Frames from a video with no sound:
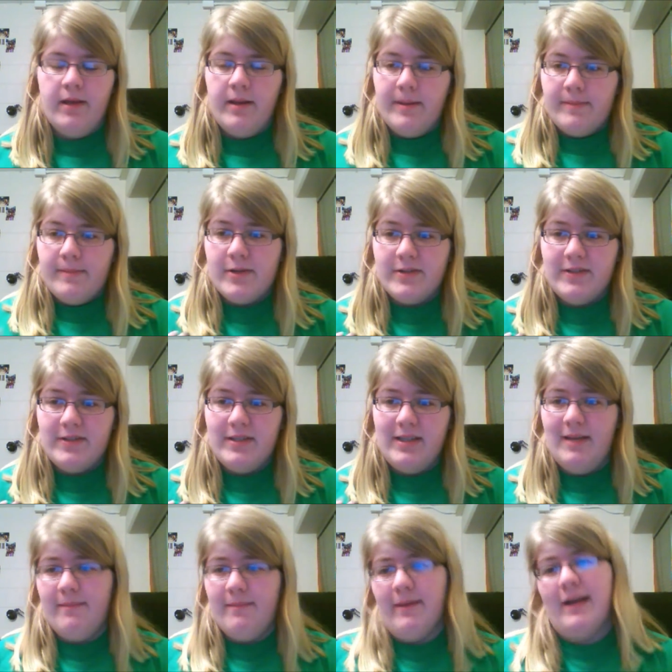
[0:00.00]

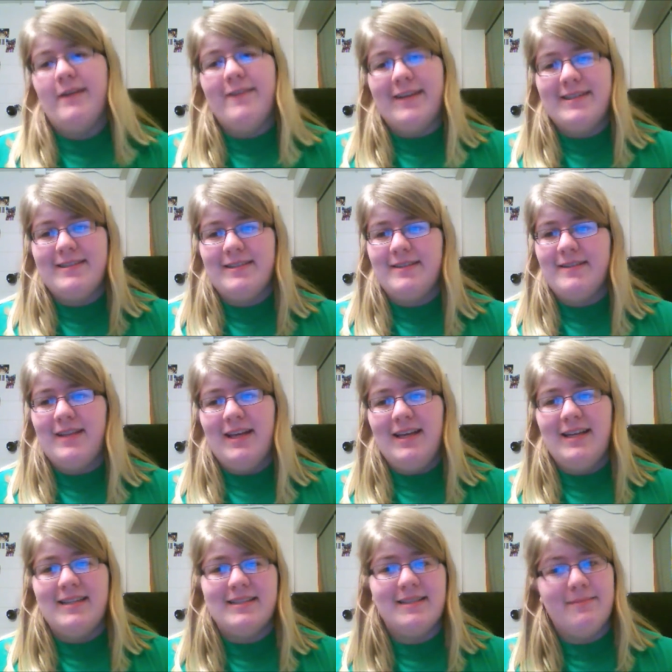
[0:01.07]
Personally, my dresser thing
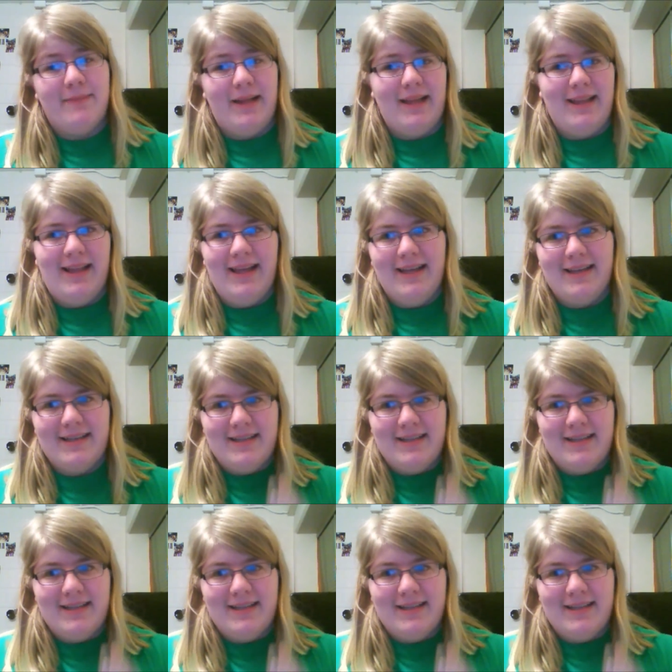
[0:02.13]
is in my